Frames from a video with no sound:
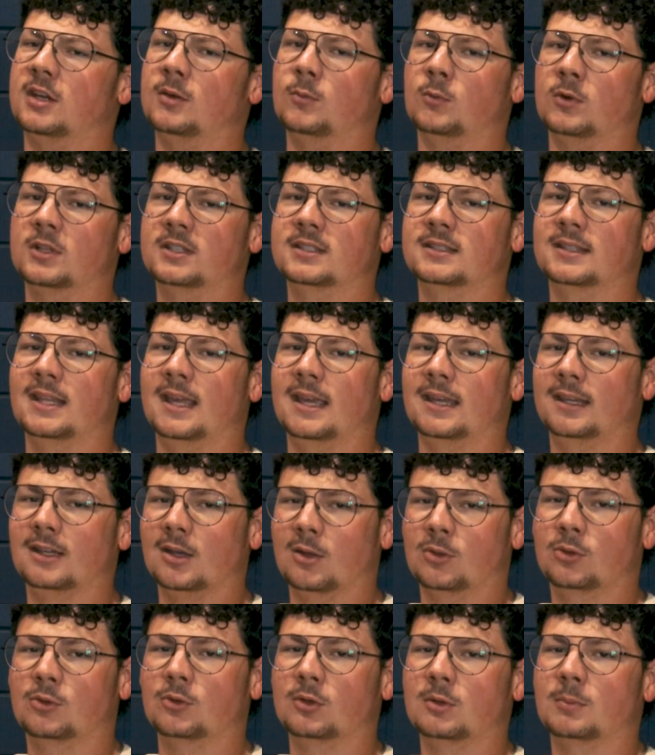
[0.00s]
and once they
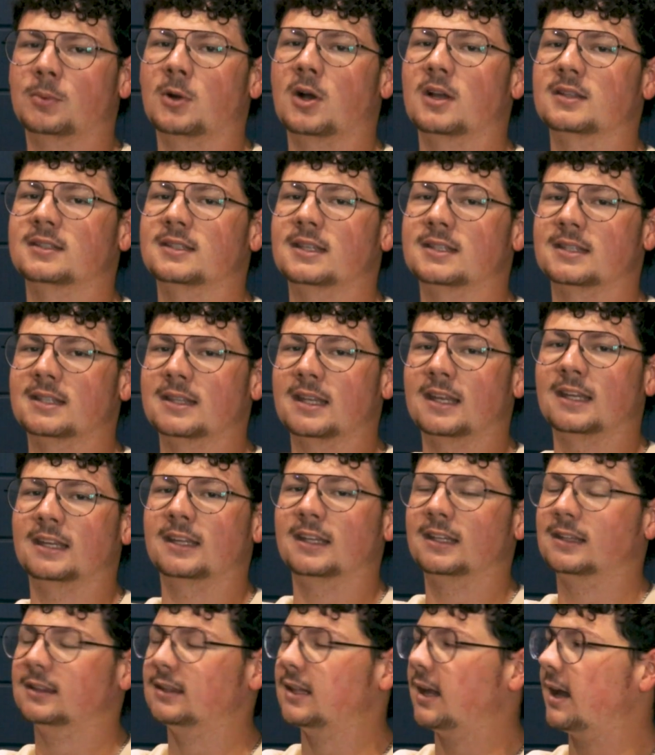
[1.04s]
go through the process and they
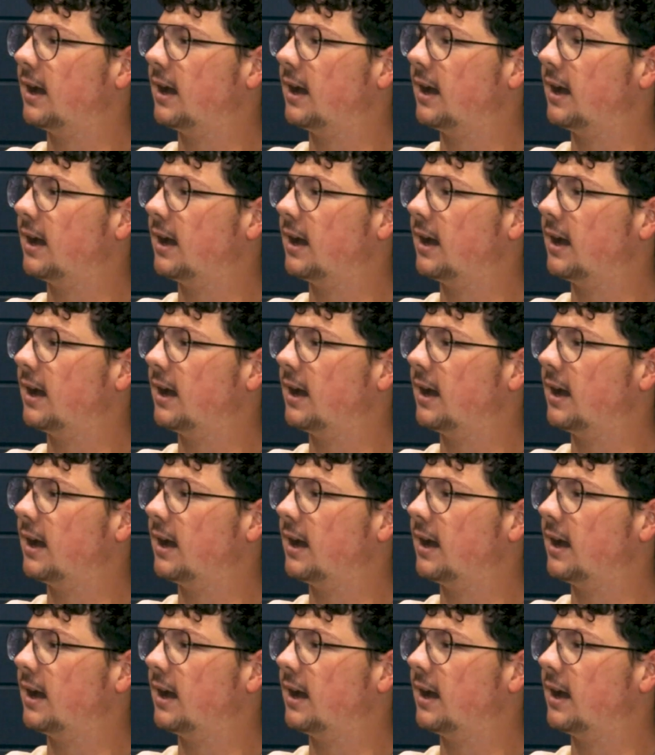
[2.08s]
get